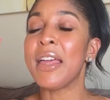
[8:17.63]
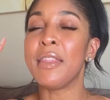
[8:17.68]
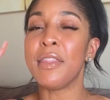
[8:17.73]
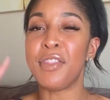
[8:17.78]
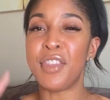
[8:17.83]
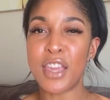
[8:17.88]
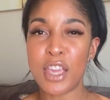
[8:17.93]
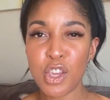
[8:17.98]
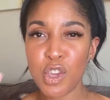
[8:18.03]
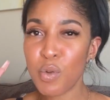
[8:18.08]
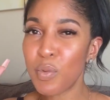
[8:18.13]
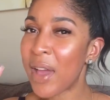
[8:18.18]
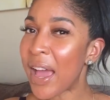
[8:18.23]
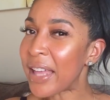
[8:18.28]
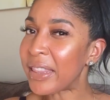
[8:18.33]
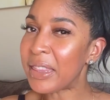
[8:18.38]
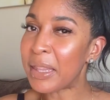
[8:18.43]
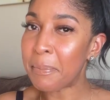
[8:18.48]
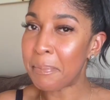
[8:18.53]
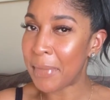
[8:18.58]
Then you
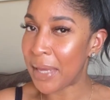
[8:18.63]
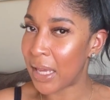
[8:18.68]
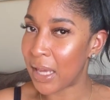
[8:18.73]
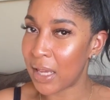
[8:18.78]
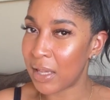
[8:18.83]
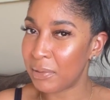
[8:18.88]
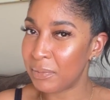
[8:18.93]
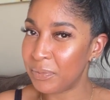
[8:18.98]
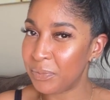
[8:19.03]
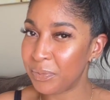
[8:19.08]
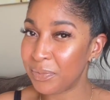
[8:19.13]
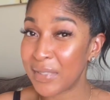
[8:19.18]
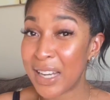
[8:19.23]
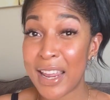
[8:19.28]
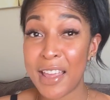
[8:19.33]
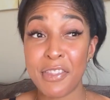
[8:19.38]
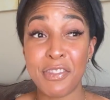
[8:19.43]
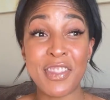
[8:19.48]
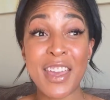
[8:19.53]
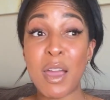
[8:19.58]
got the men
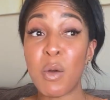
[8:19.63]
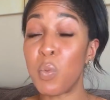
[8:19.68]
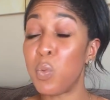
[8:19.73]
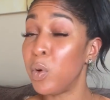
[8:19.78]
that